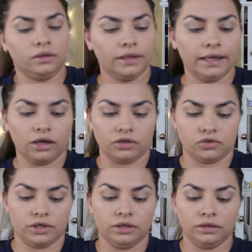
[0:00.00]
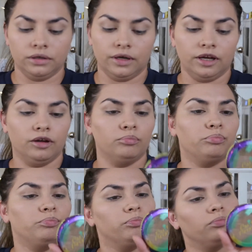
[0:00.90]
light contour. Uh,
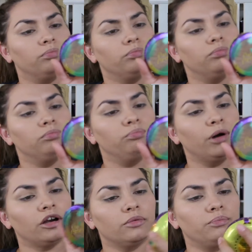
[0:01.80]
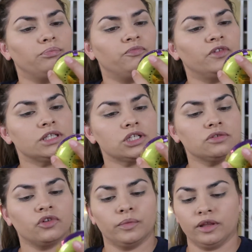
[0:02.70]
butter
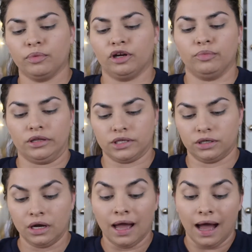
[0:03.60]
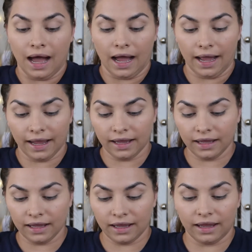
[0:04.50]
Physician Formula Butter Bronzer.
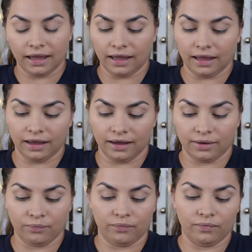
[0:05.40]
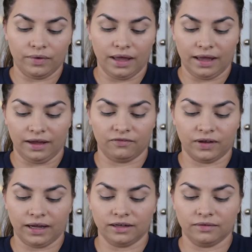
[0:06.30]
I um,
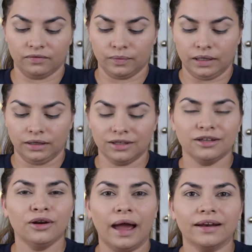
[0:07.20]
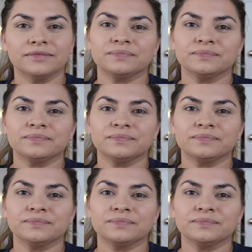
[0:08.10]
have kind of, been, you know,